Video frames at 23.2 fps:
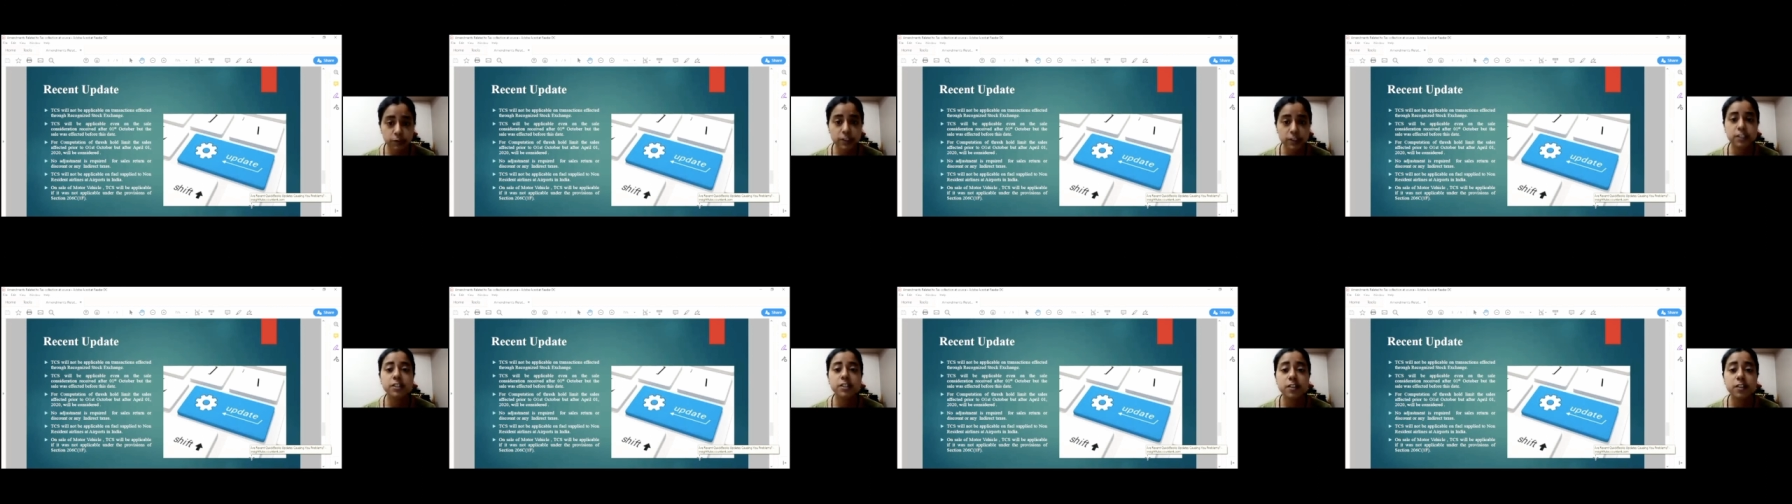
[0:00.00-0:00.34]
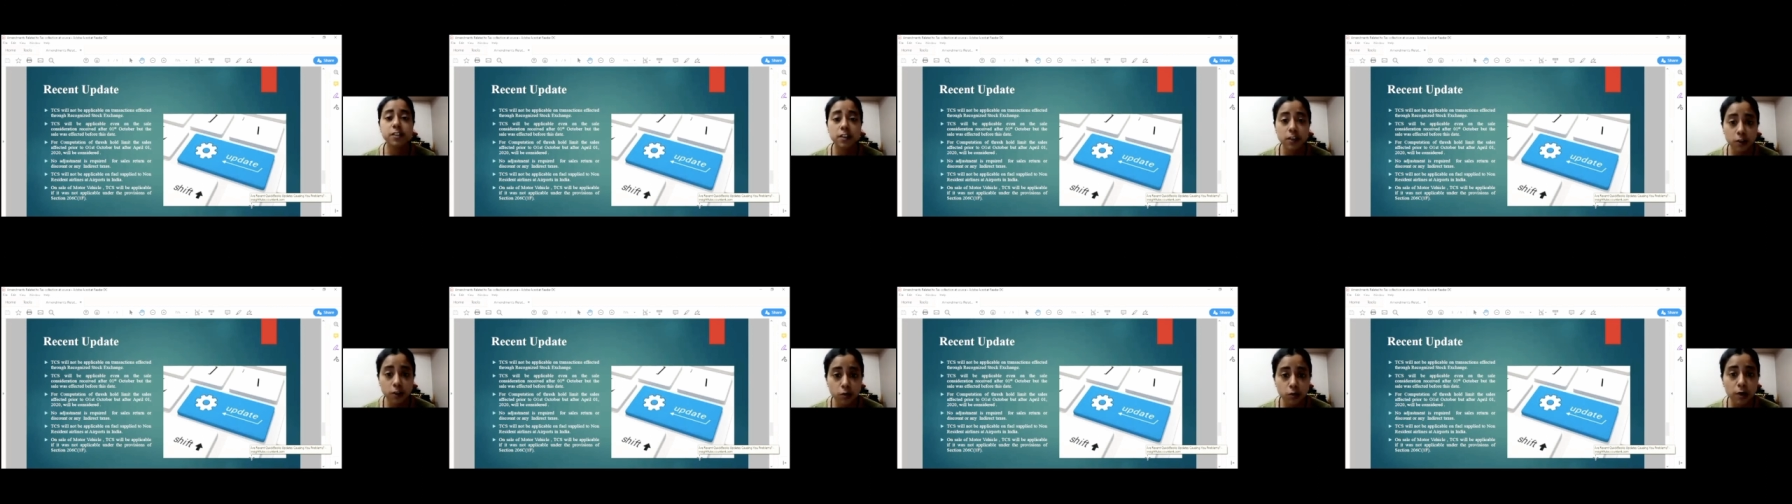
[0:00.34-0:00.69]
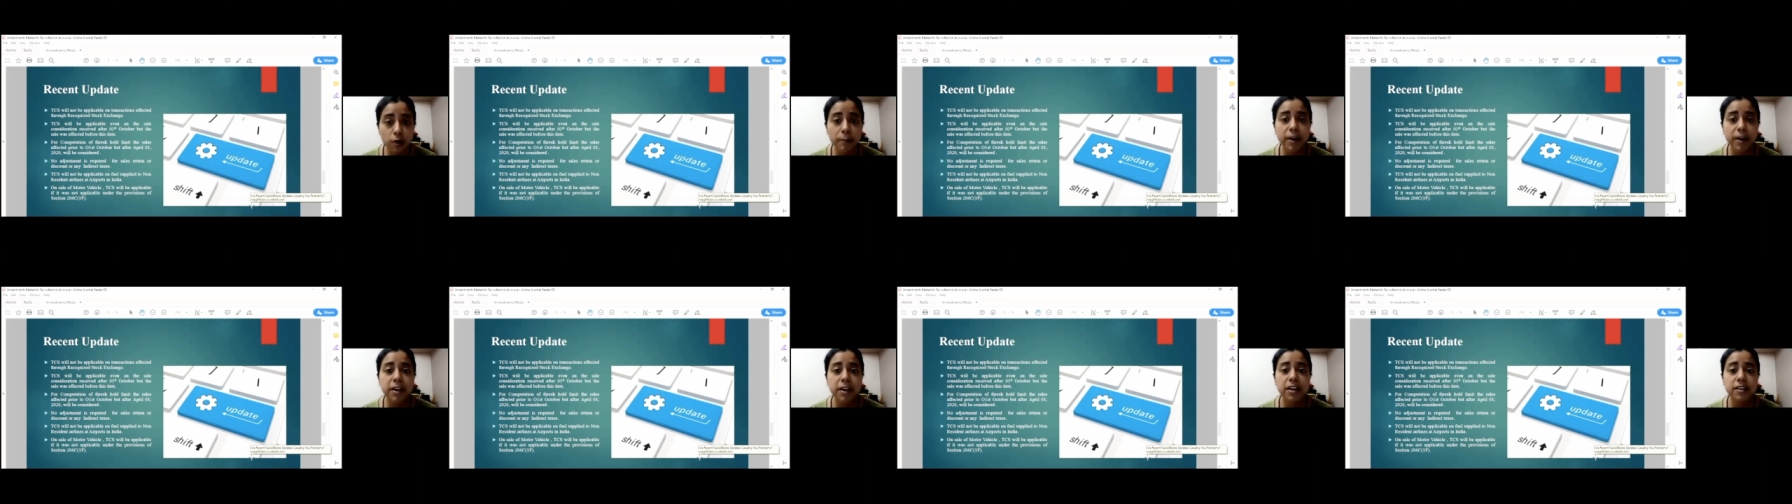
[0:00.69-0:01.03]
which is the new
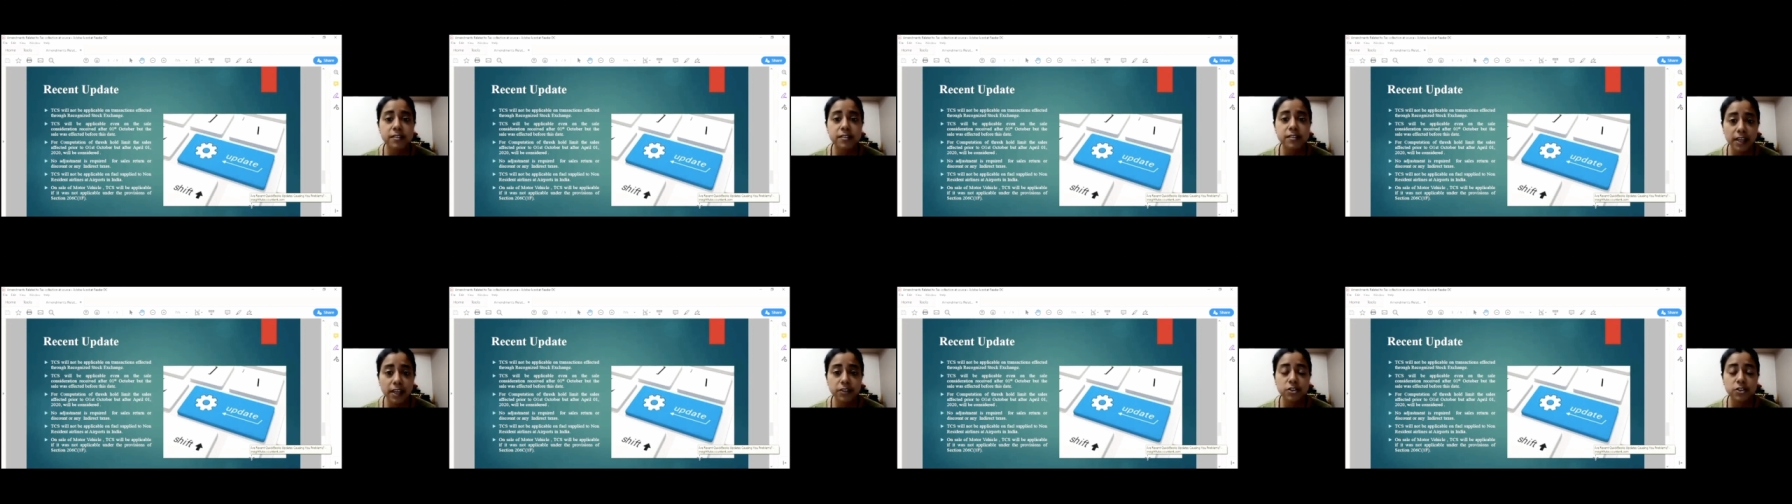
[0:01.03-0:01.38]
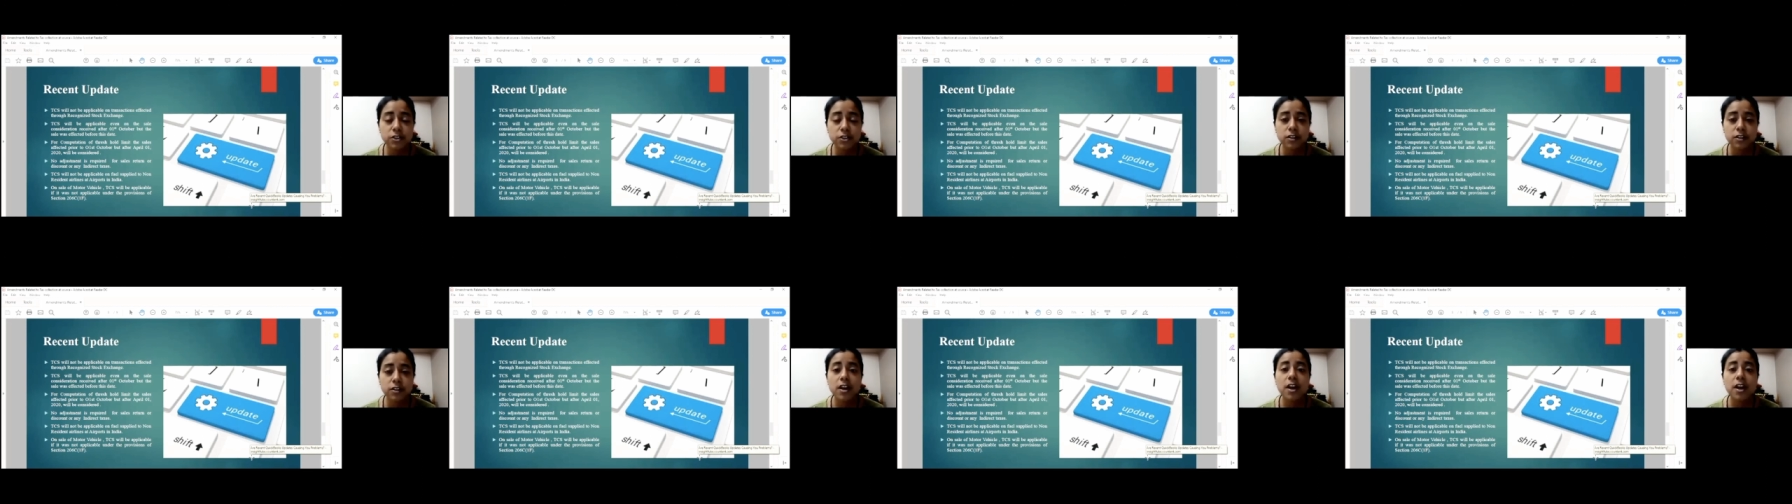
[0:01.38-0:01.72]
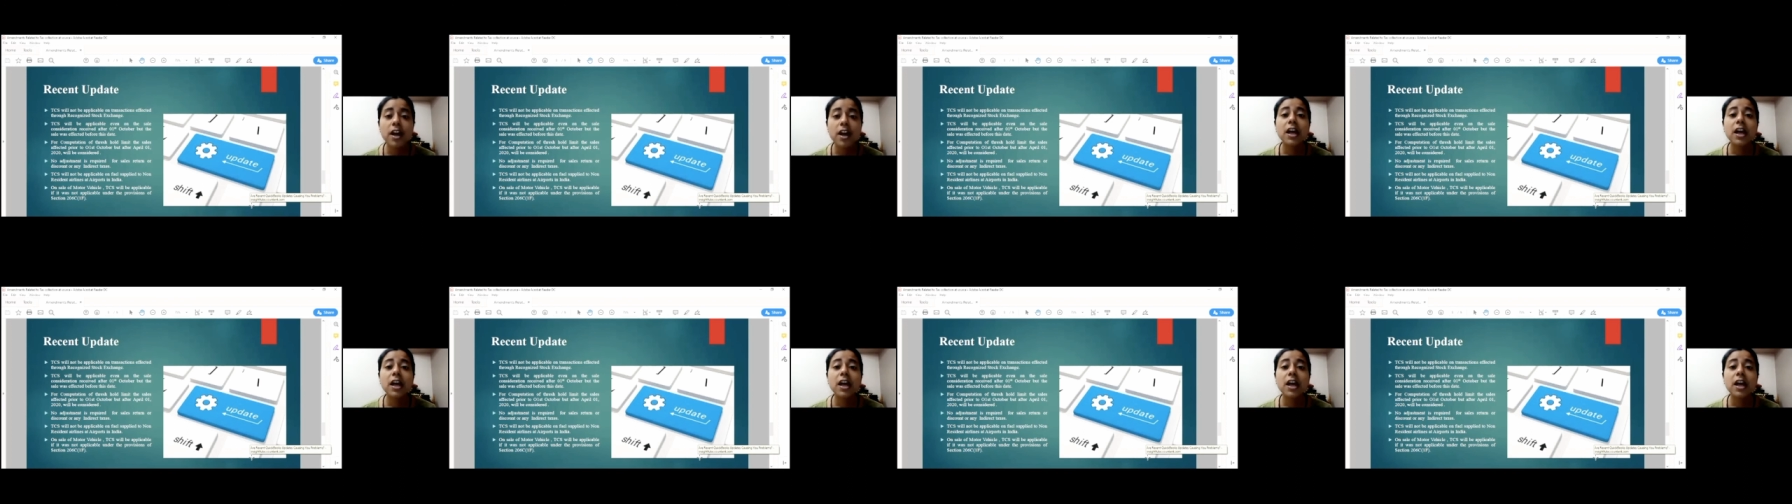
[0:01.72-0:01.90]
amended section,